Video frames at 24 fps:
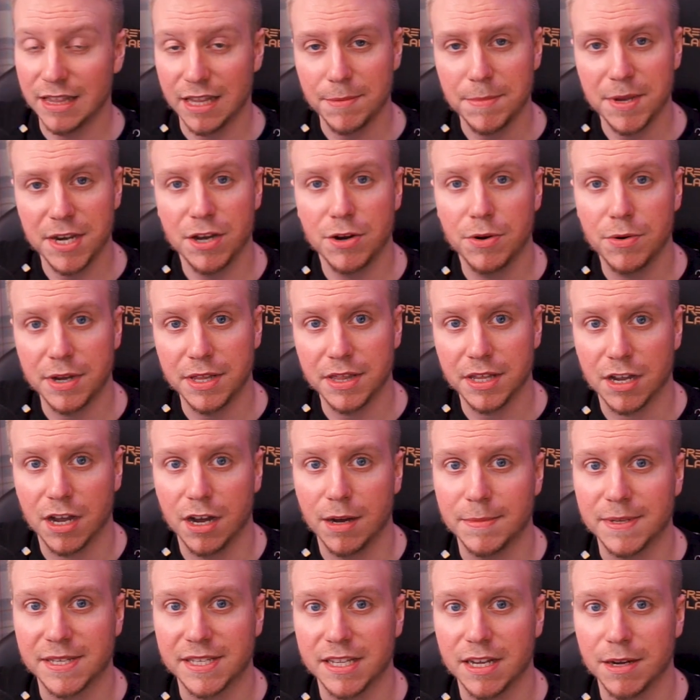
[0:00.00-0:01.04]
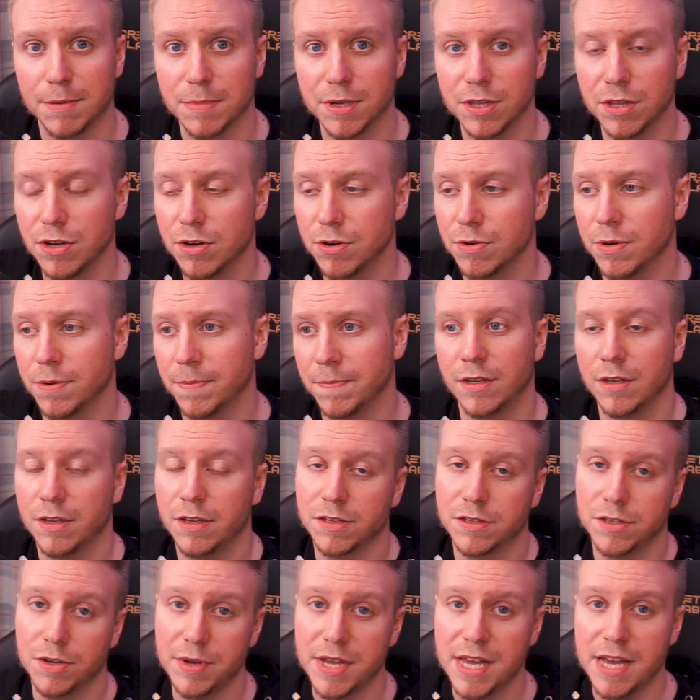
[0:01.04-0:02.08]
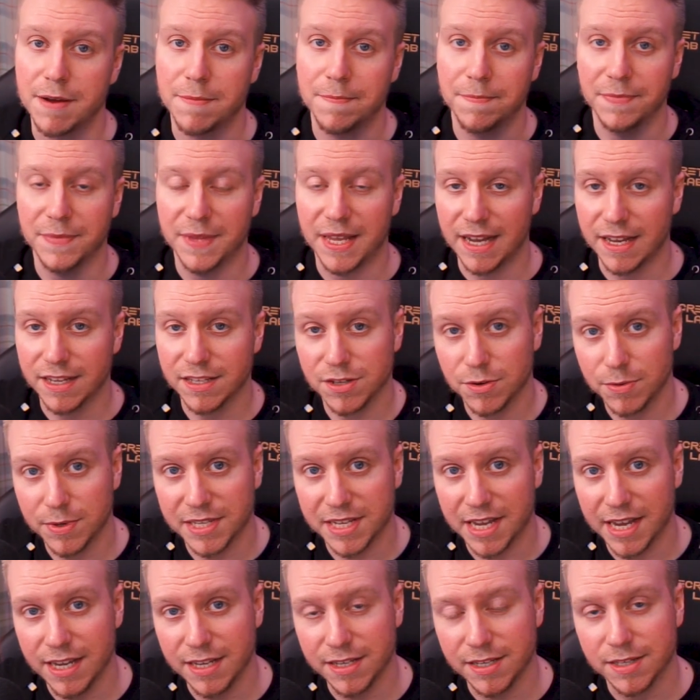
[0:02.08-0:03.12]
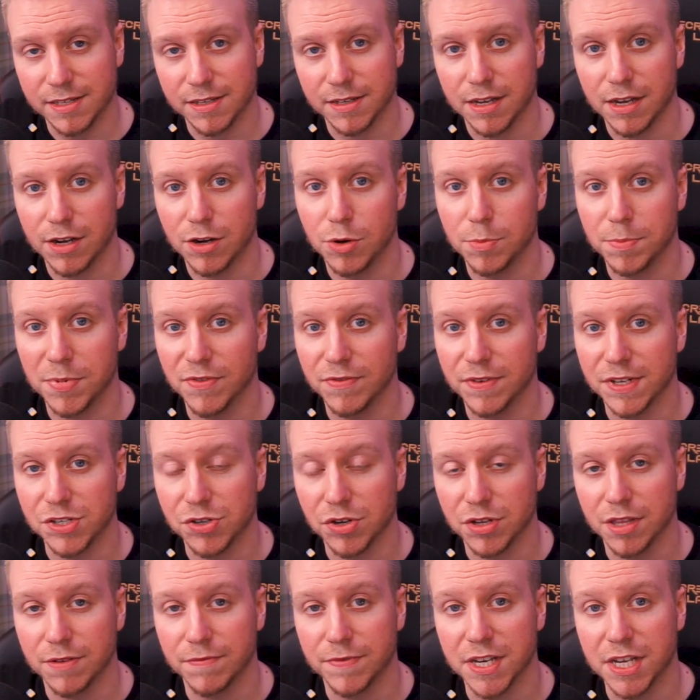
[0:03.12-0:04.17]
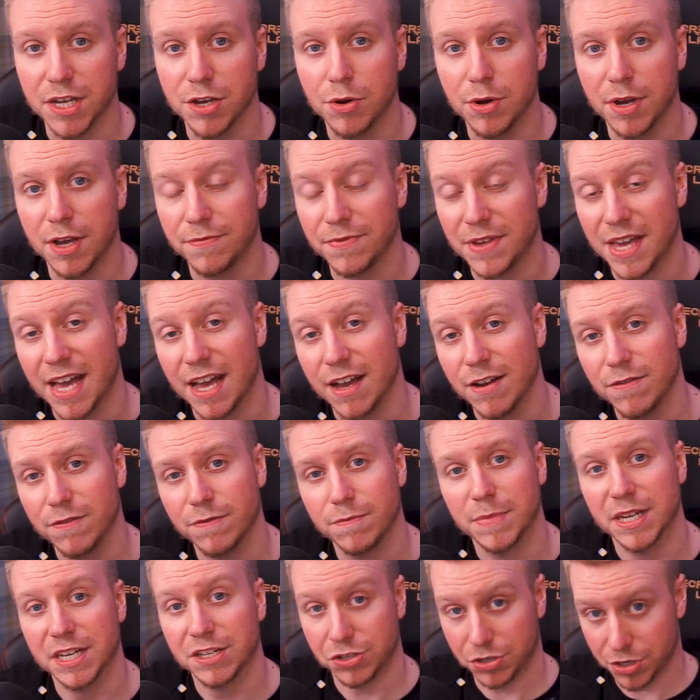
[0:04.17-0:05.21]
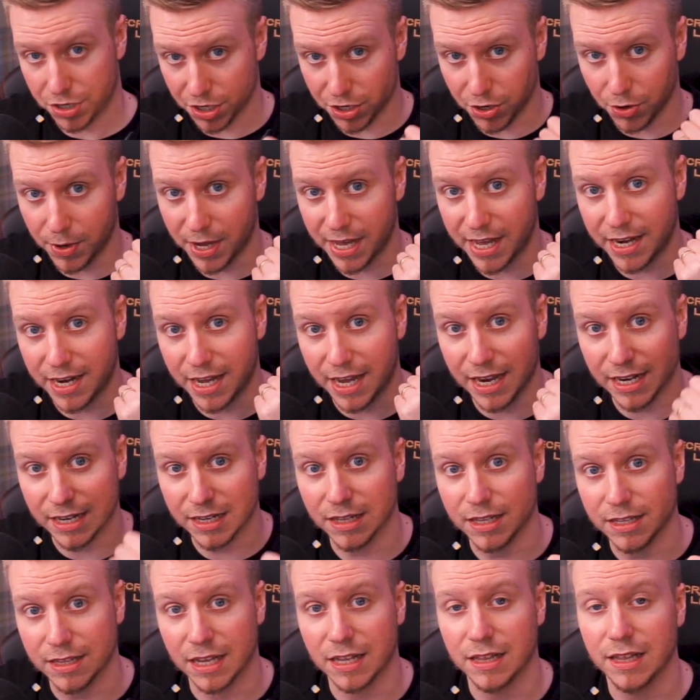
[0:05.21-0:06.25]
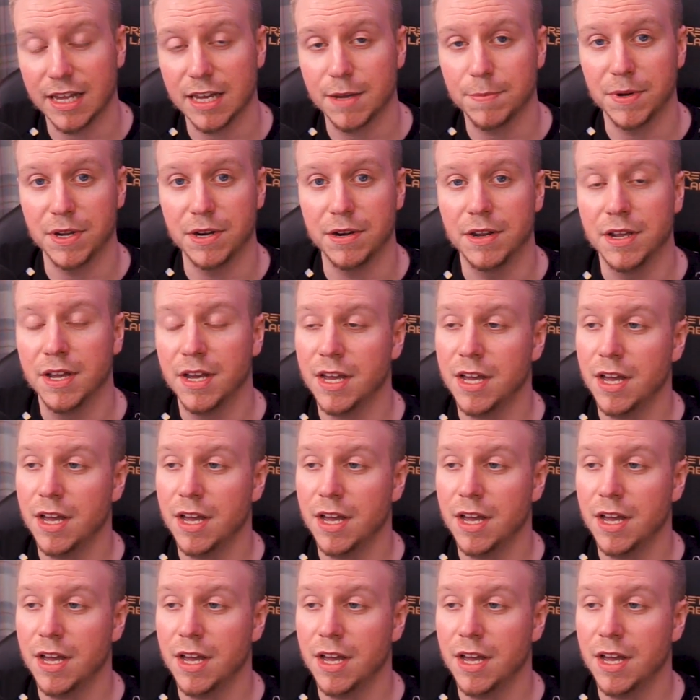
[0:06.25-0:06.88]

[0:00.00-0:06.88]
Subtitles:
let me know in the comments down below. So yeah, as always guys, I hope you've enjoyed the video. If you have, make sure you go ahead and click that like button.